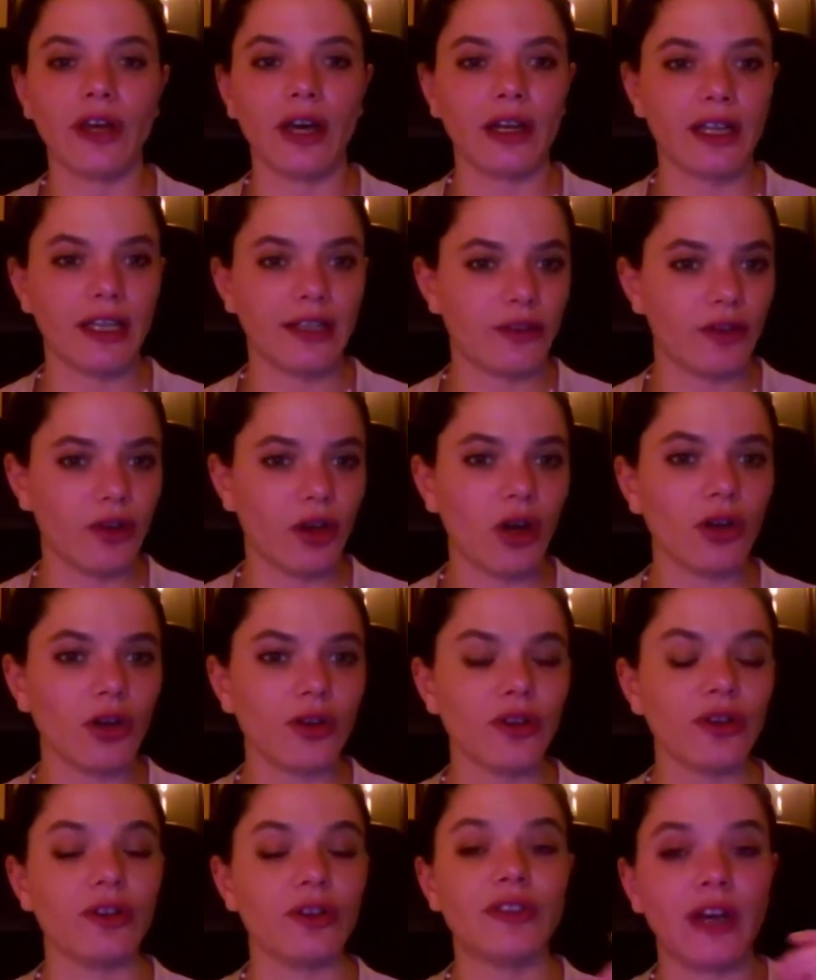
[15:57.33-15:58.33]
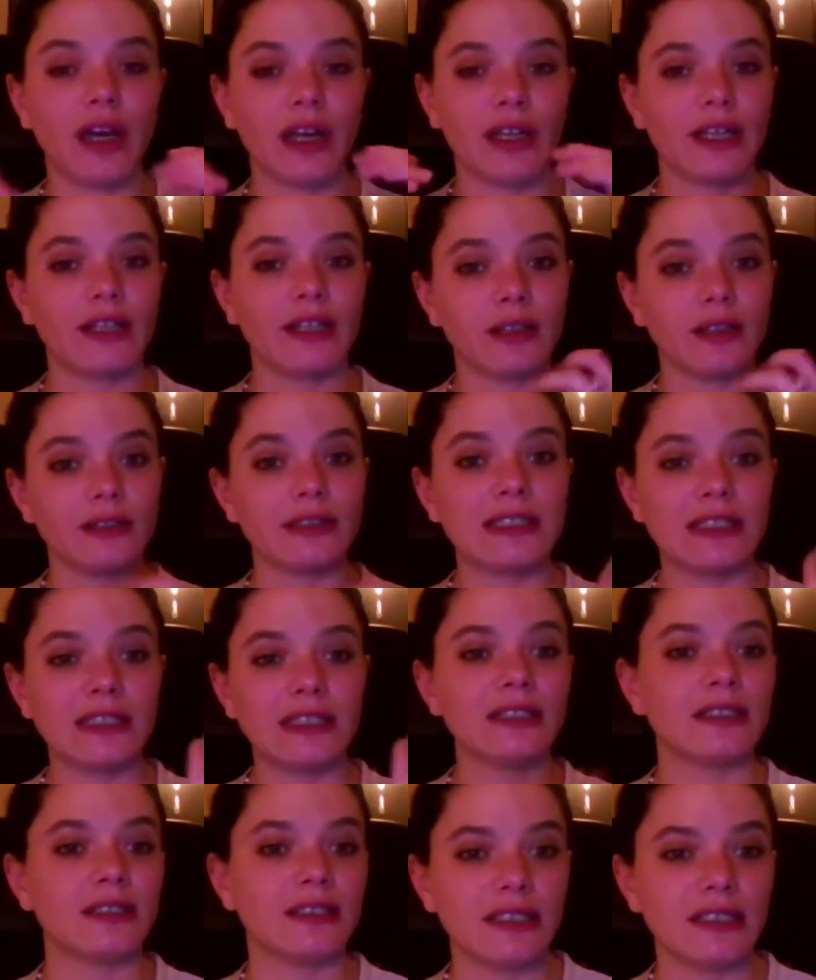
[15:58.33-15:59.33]
target torque, a target
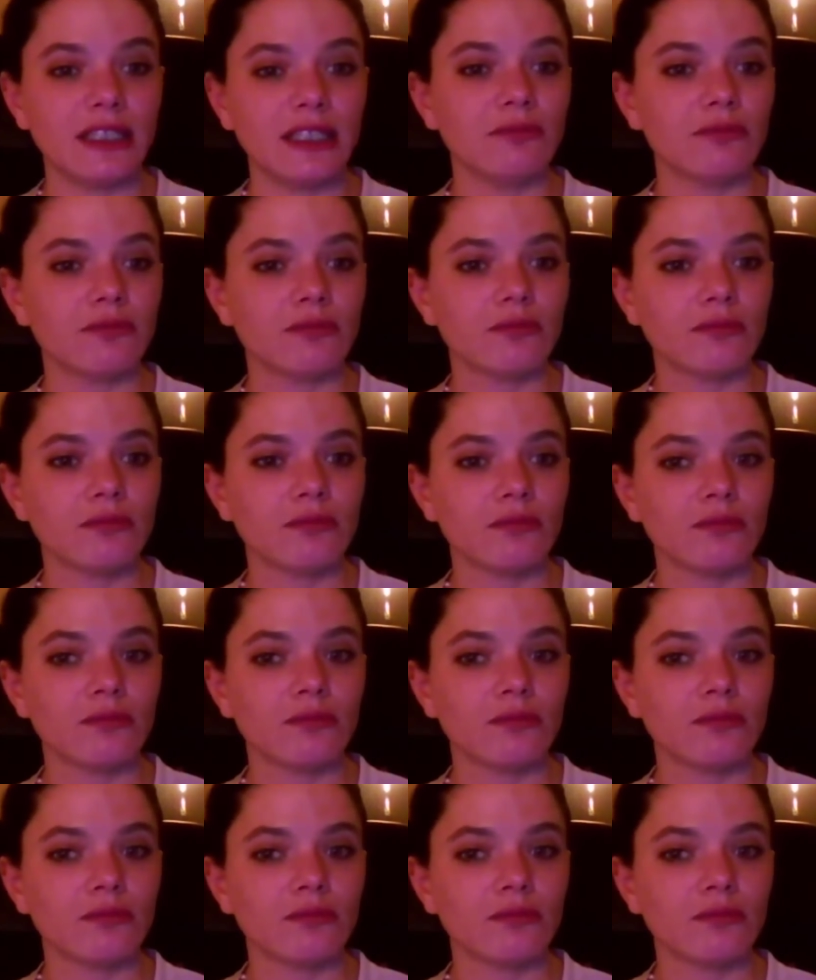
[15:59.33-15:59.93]
consistency.